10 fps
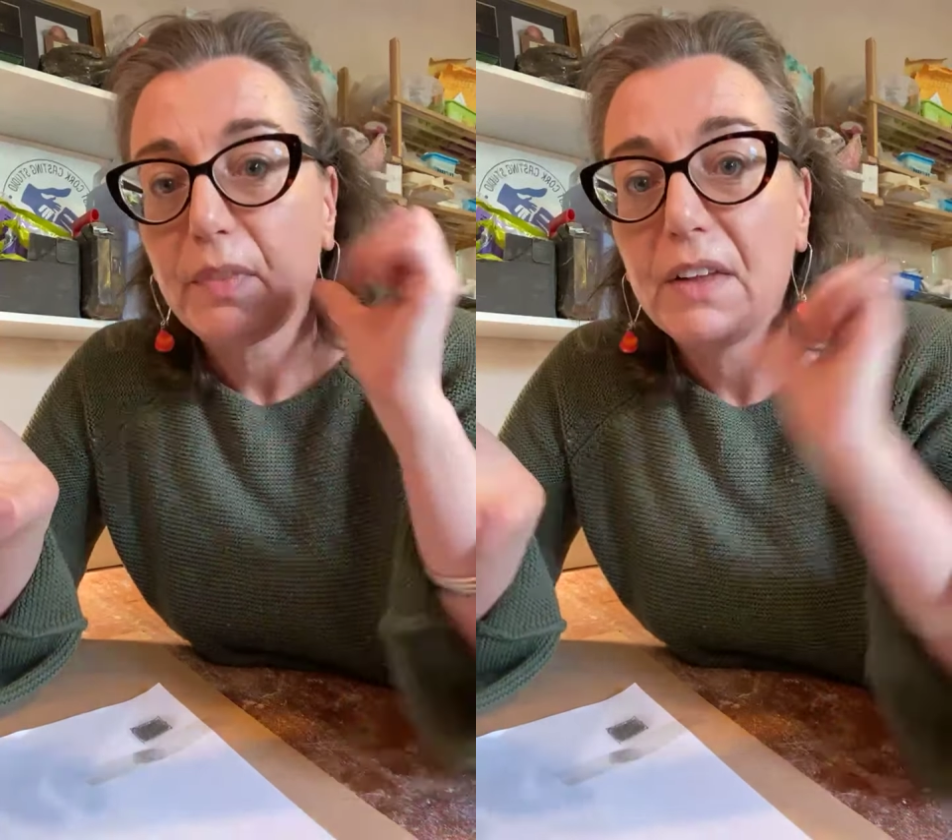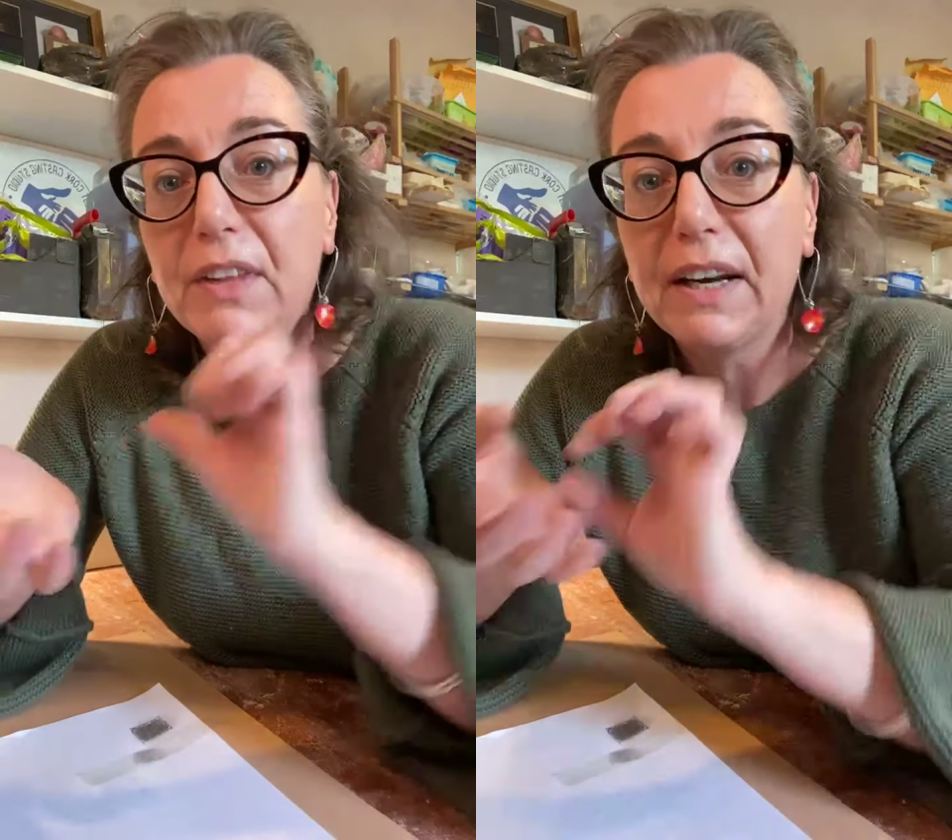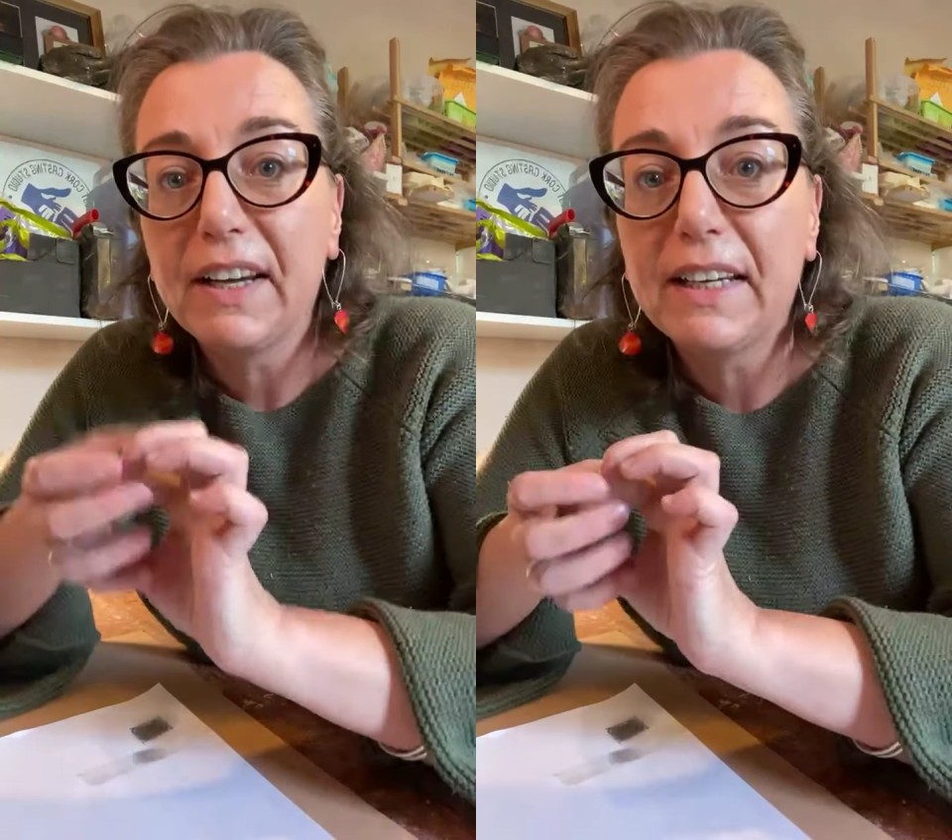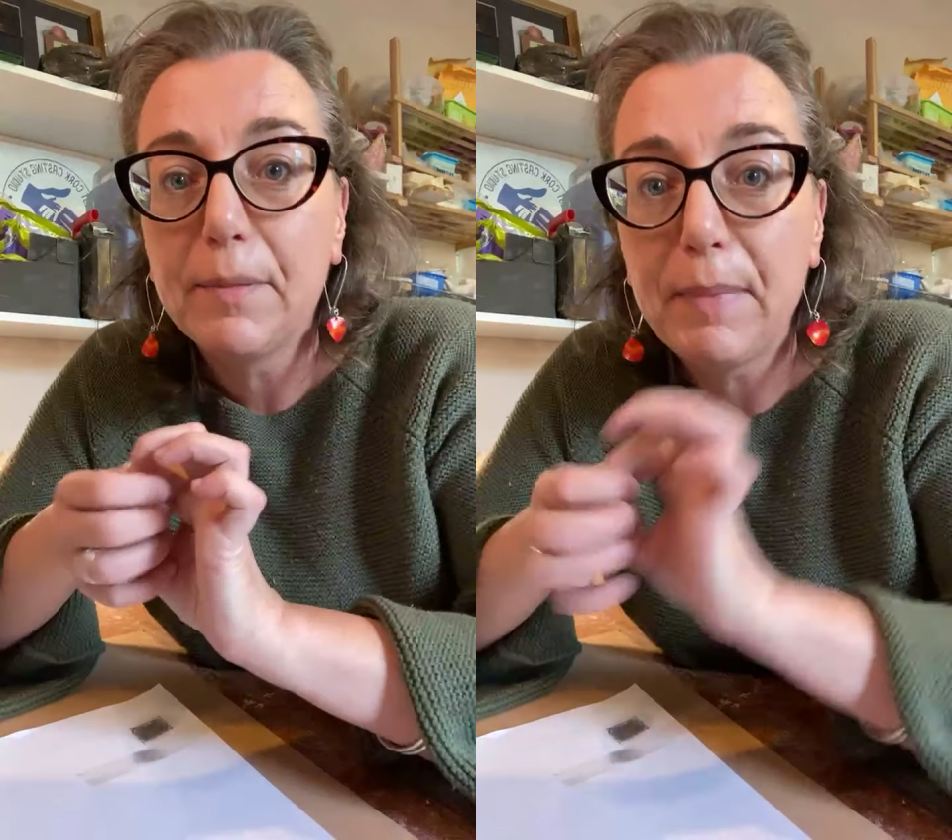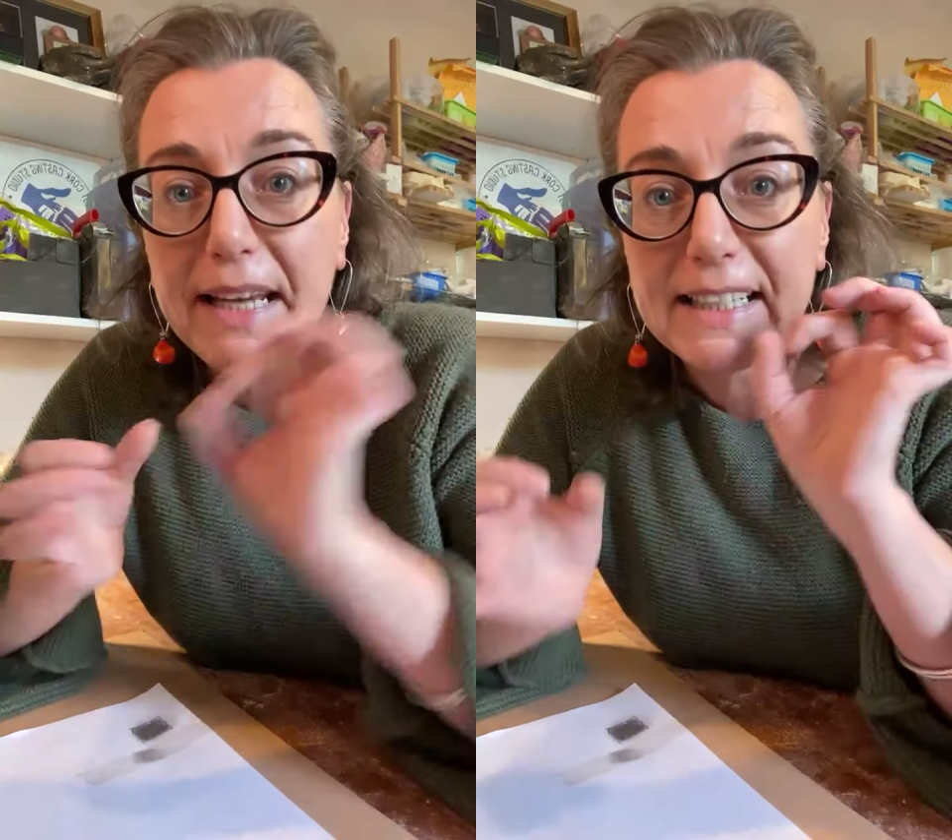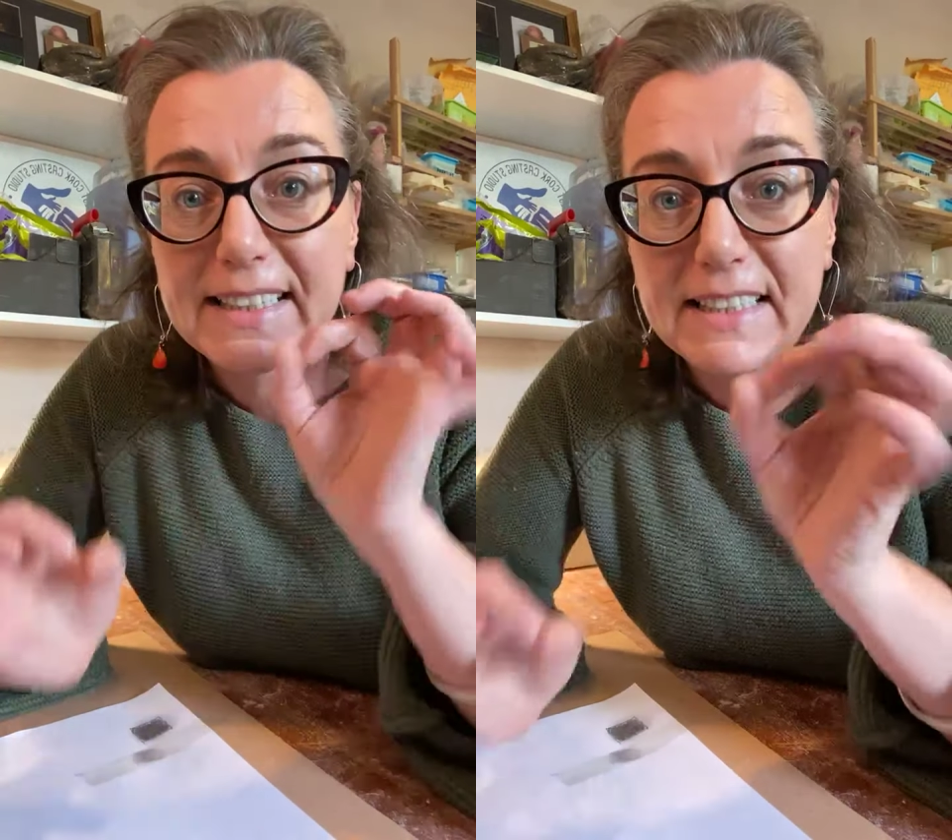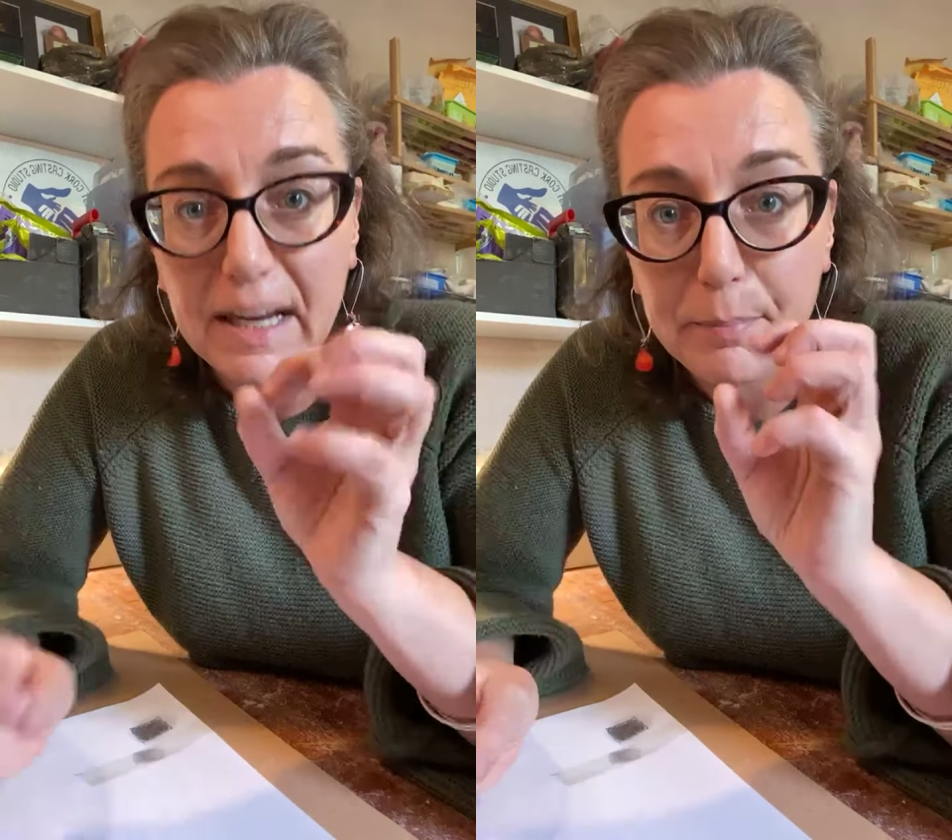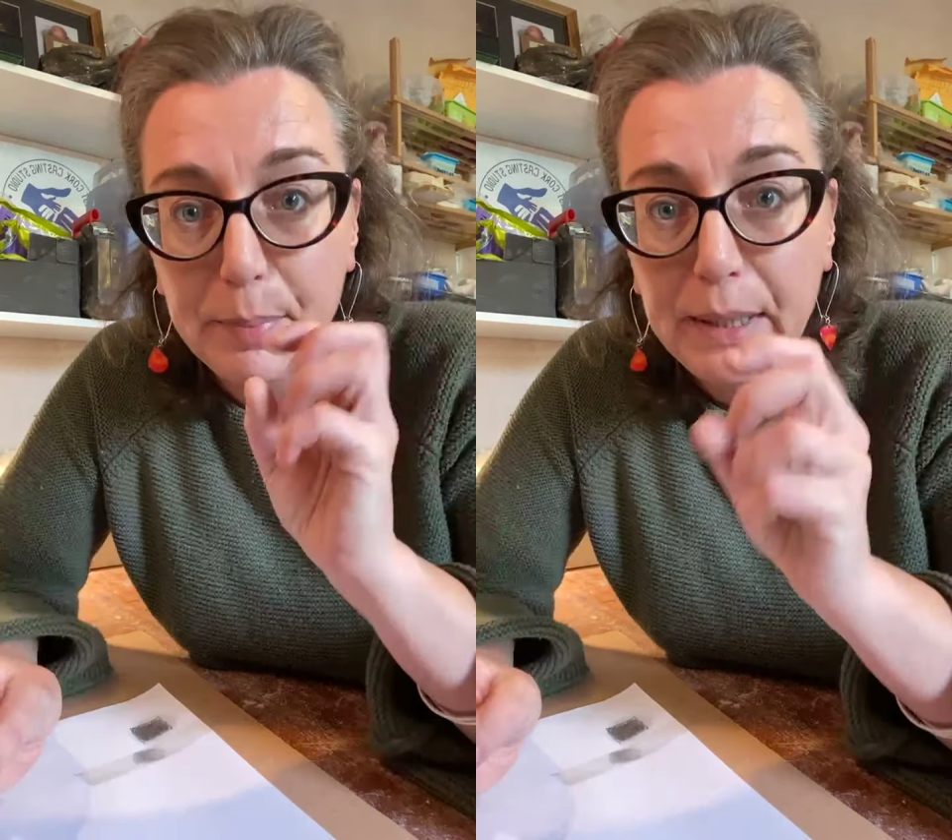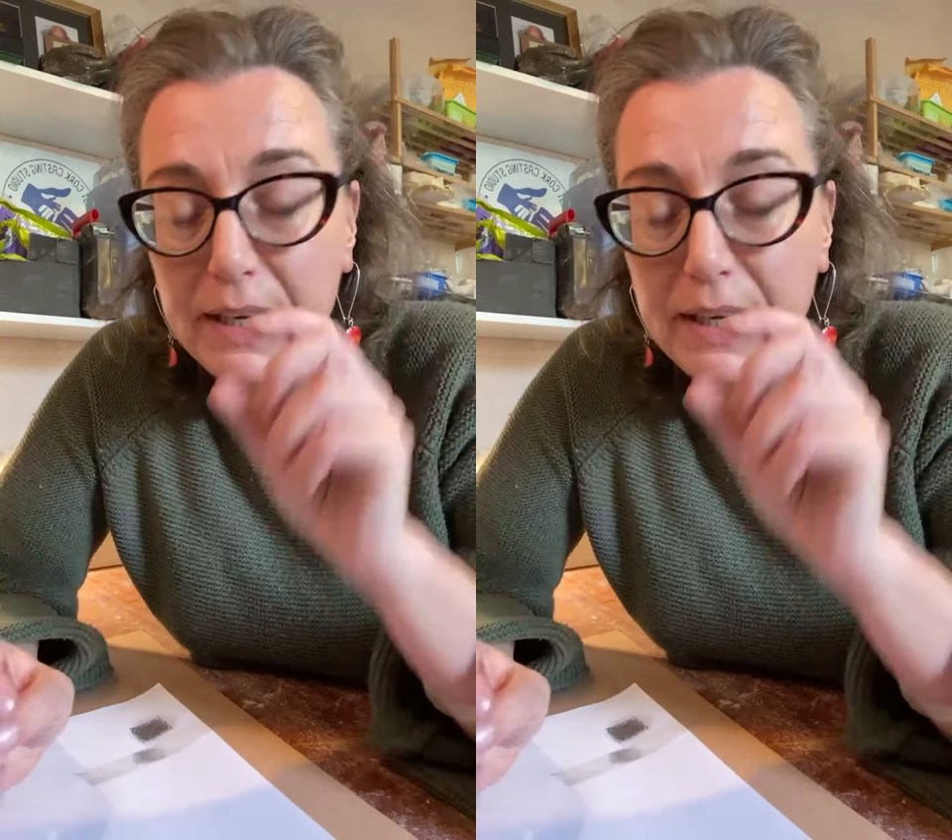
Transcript: Then I can make a stamp